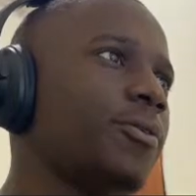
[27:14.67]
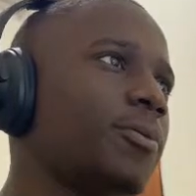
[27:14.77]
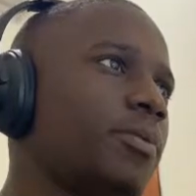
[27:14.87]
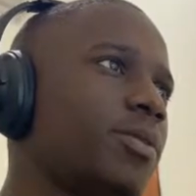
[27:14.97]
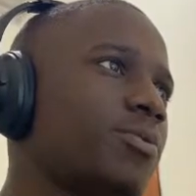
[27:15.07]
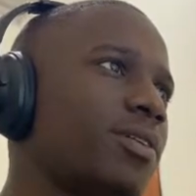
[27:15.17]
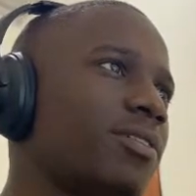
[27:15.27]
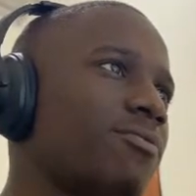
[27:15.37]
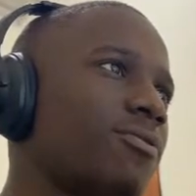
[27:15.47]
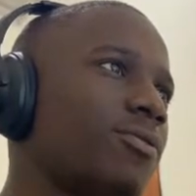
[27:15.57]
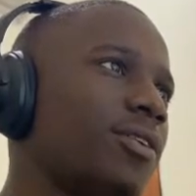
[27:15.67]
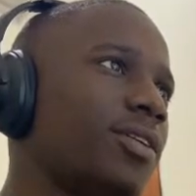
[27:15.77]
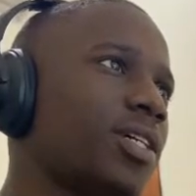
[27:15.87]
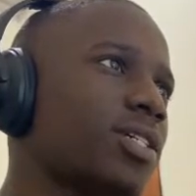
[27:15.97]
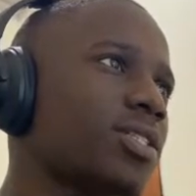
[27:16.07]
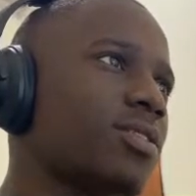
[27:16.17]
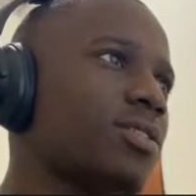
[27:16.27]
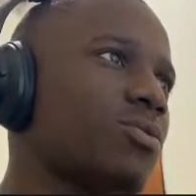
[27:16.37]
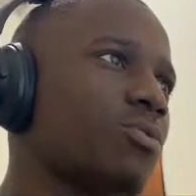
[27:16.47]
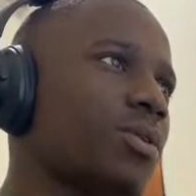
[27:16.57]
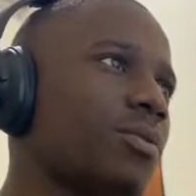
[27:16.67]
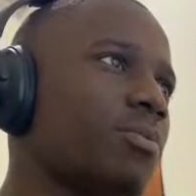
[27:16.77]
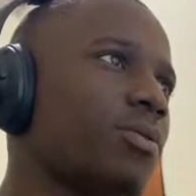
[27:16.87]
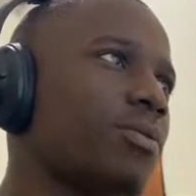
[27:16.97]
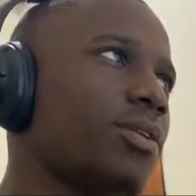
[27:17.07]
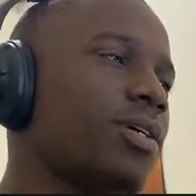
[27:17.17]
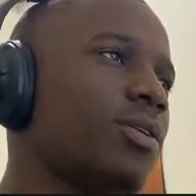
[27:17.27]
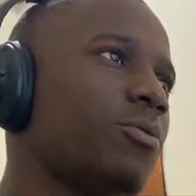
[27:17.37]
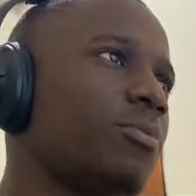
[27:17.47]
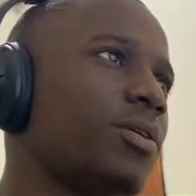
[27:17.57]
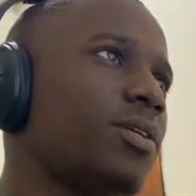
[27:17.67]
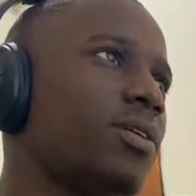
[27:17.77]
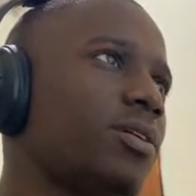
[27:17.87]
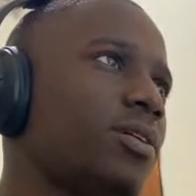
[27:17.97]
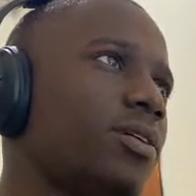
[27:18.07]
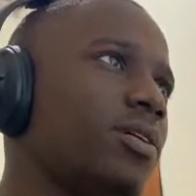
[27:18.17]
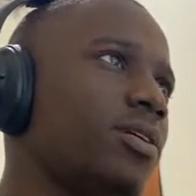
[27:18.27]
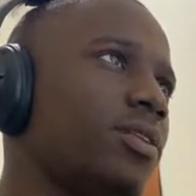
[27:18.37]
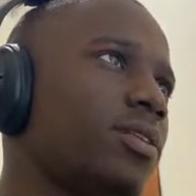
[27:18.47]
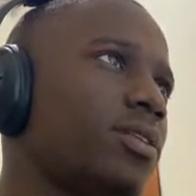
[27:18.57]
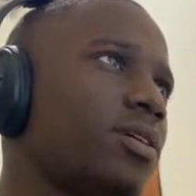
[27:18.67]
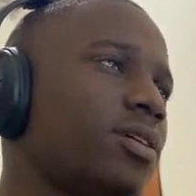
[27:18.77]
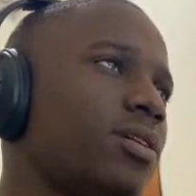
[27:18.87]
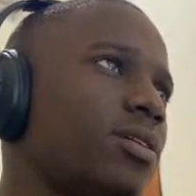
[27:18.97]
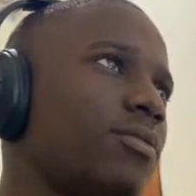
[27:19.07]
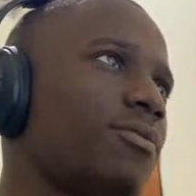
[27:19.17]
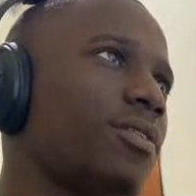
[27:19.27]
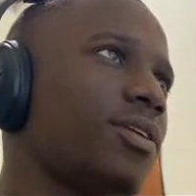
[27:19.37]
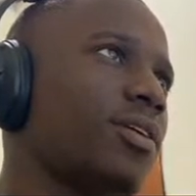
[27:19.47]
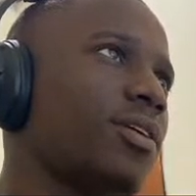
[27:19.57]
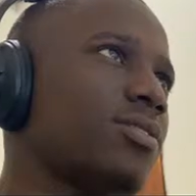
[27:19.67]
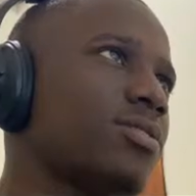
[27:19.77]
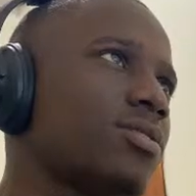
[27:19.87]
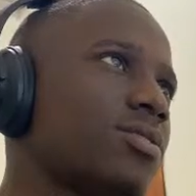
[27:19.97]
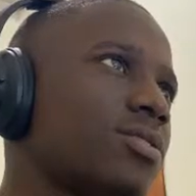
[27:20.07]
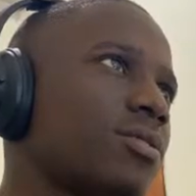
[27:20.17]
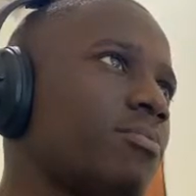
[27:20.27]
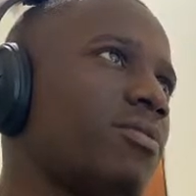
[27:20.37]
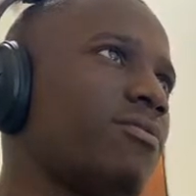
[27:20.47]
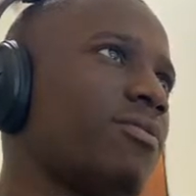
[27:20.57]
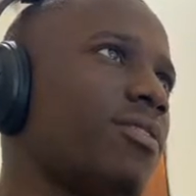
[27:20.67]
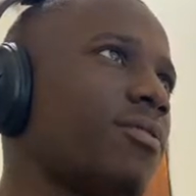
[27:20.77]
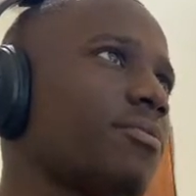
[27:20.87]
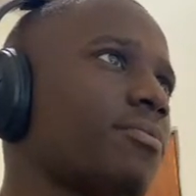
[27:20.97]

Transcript: which means we have on just this week below the daily open, and everything else is above here,